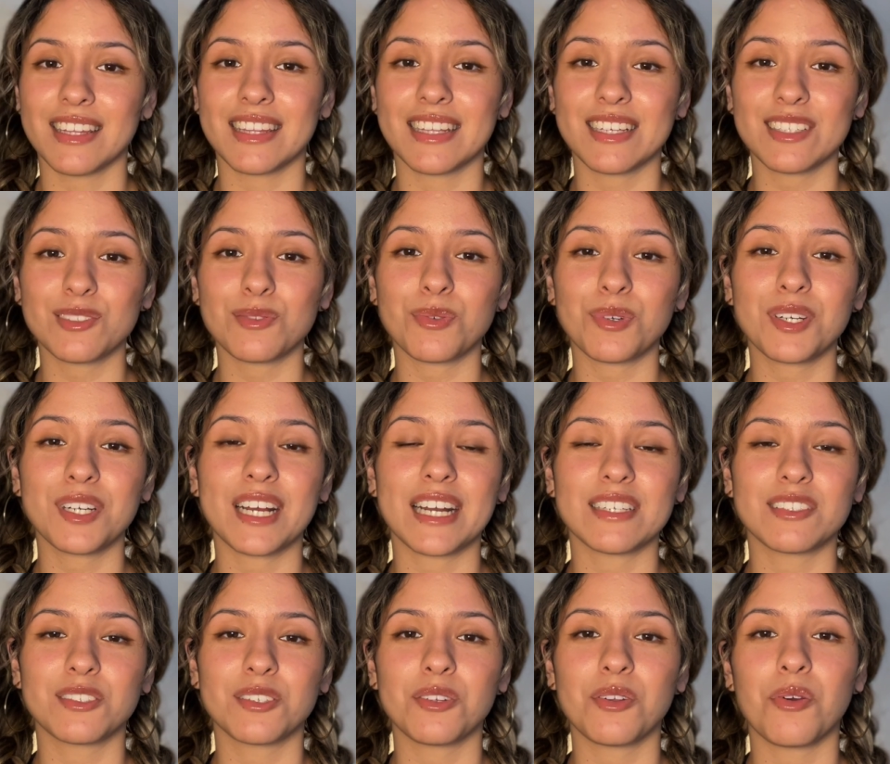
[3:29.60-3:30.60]
This word,
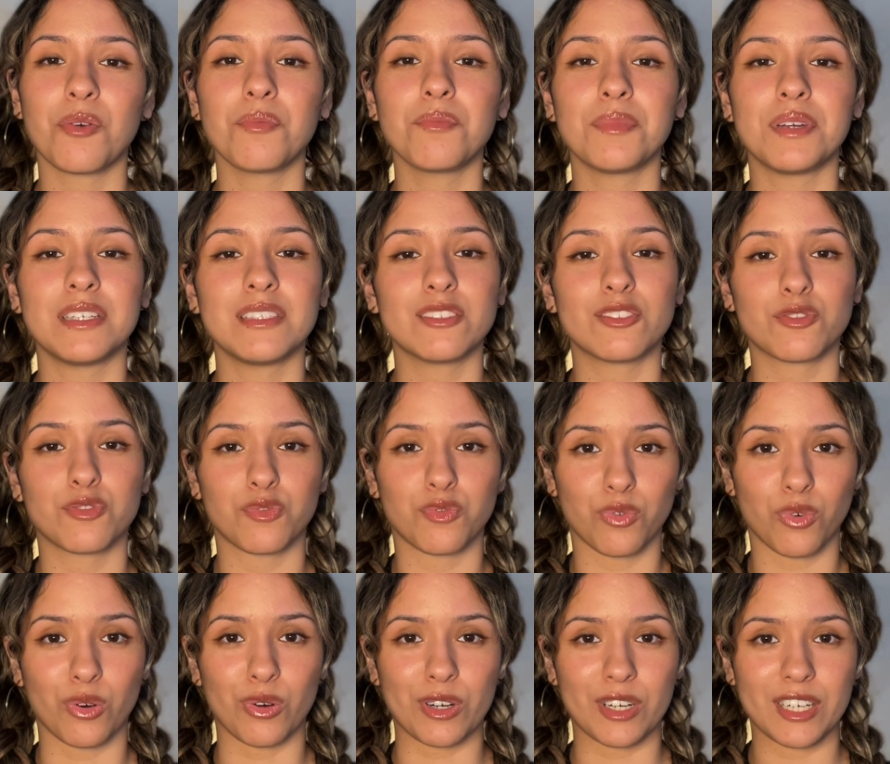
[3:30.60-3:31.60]
as you know, means
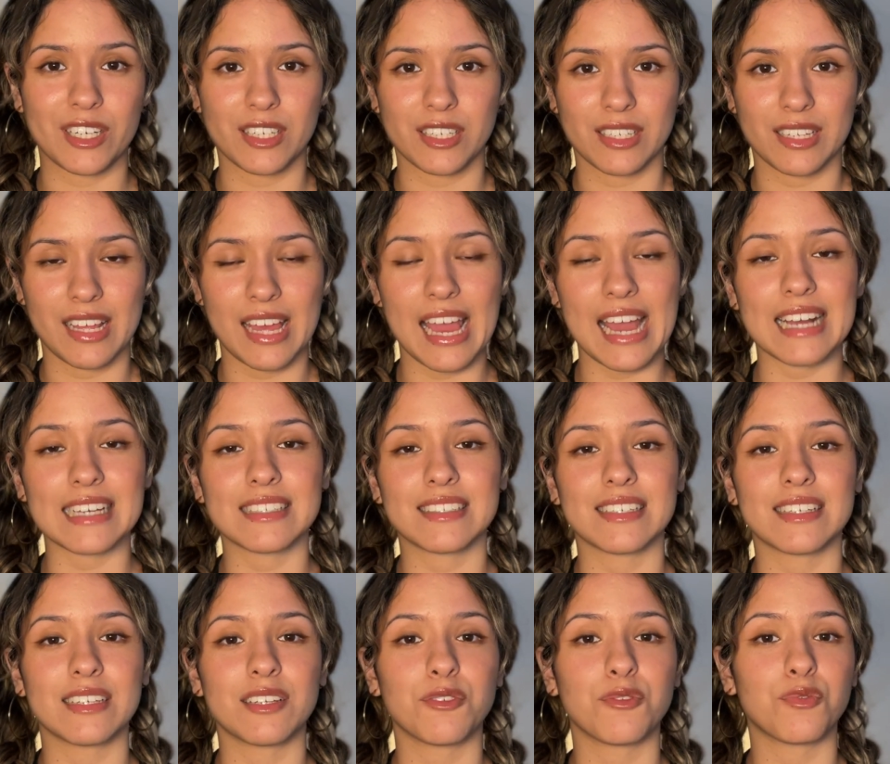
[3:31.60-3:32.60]
for, as
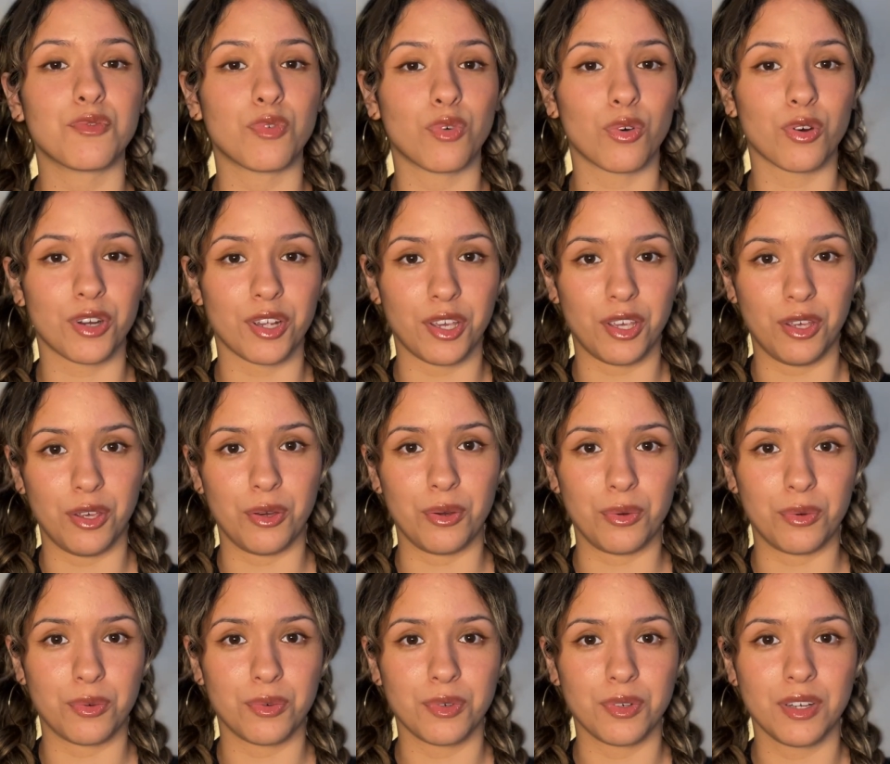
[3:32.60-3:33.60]
in for you.
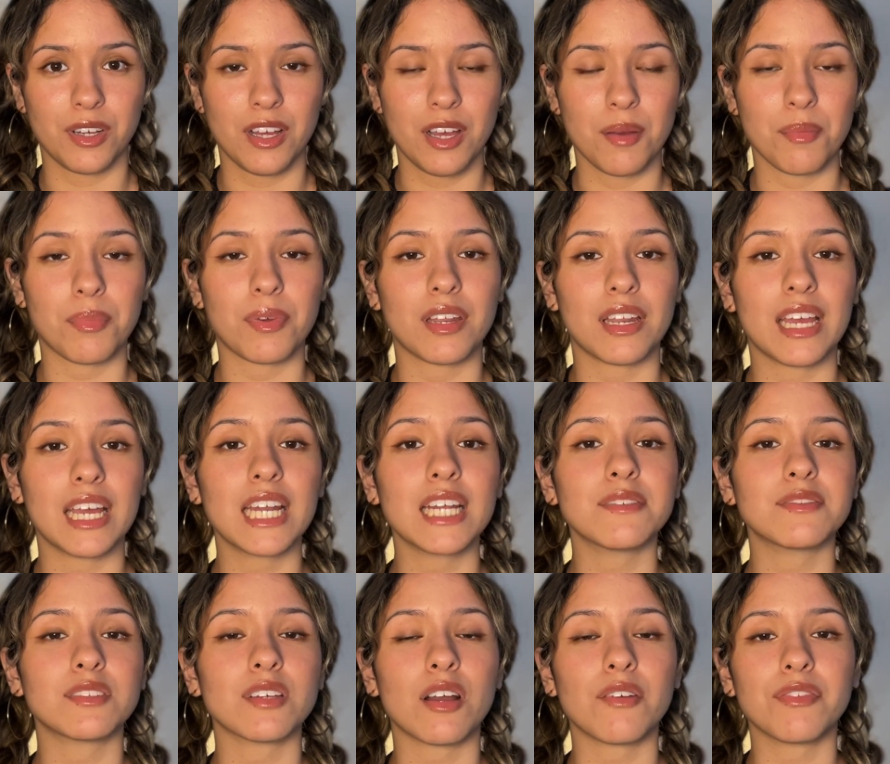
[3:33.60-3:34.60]
But
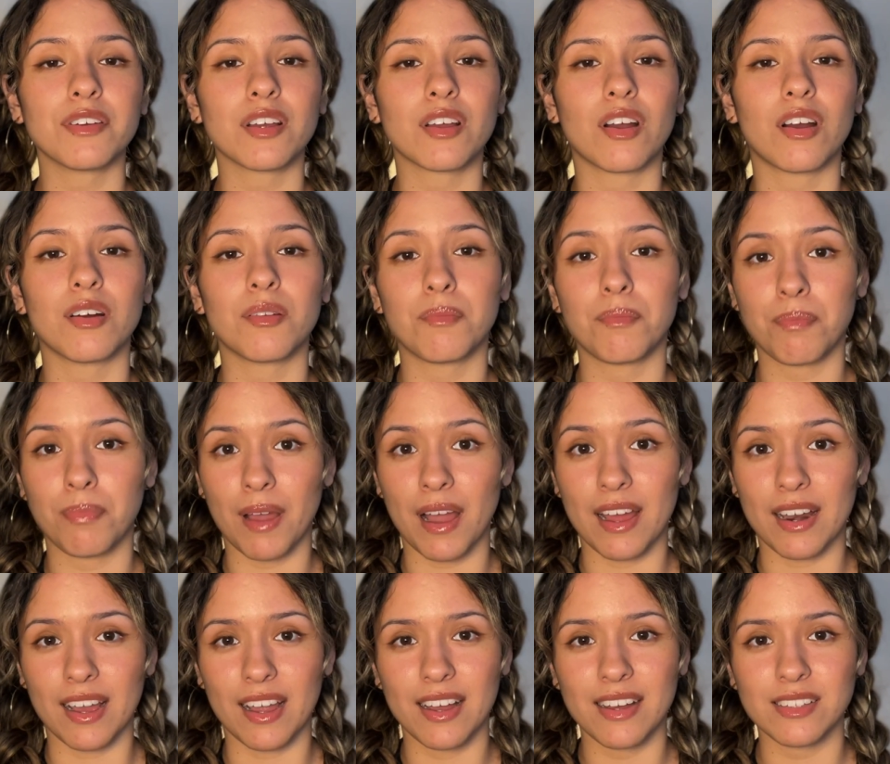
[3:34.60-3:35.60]
natives often call it
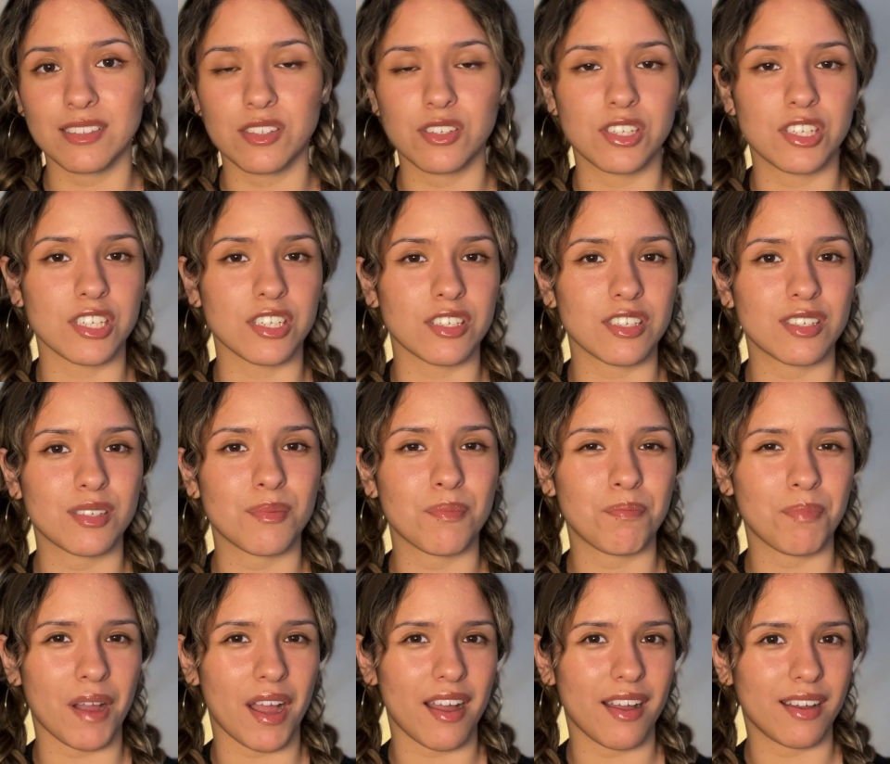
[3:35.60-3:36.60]
para to just
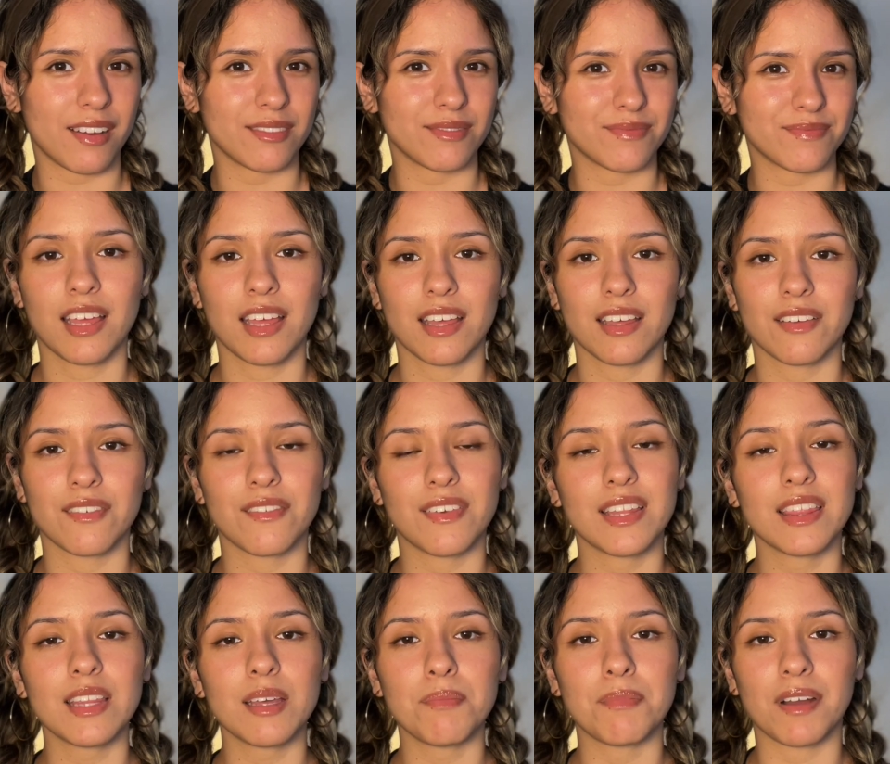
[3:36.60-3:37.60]
pa.
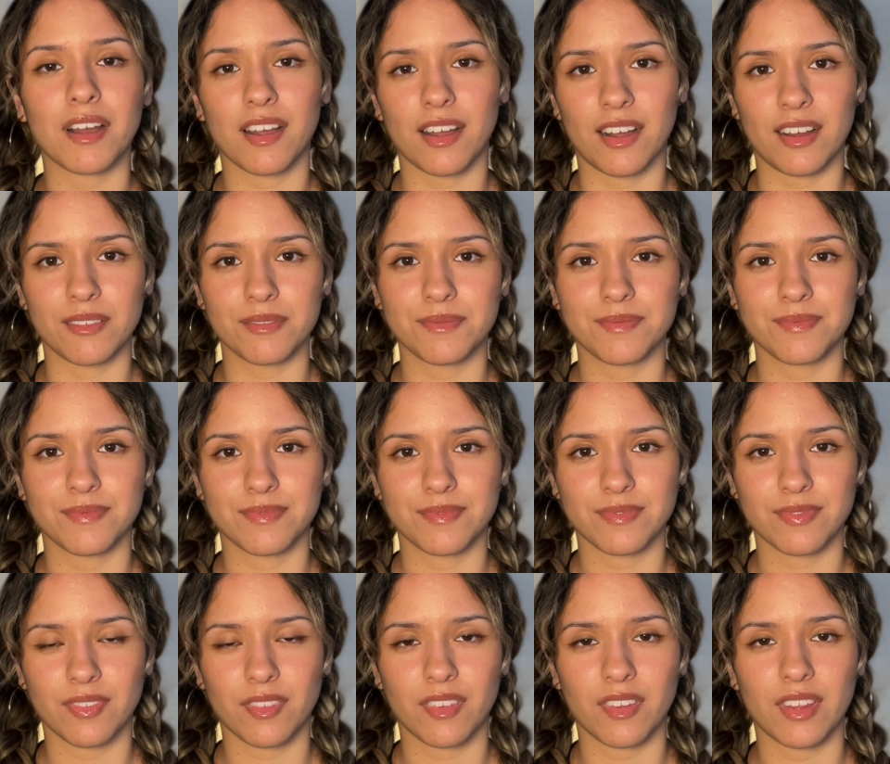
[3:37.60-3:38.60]
Vente pa acá.
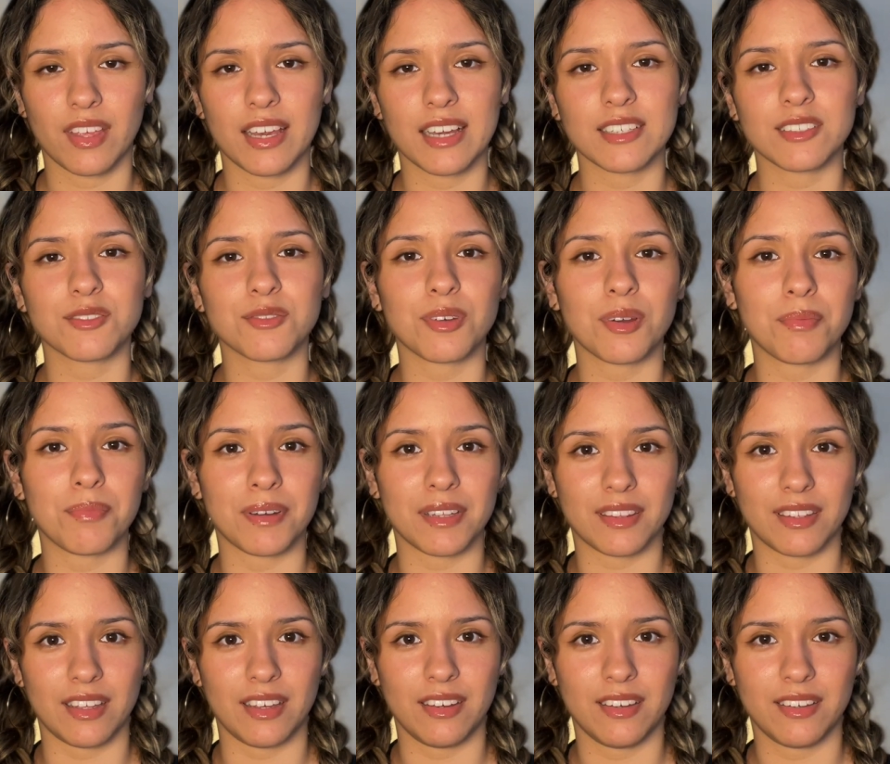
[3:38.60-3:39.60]
Esto es pa
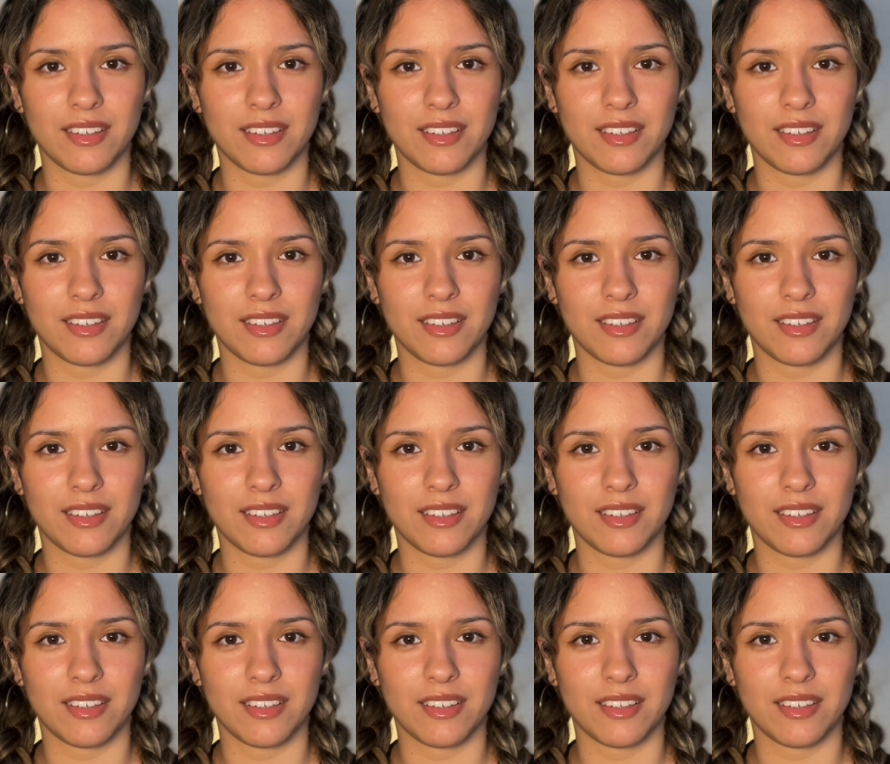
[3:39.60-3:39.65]
ti.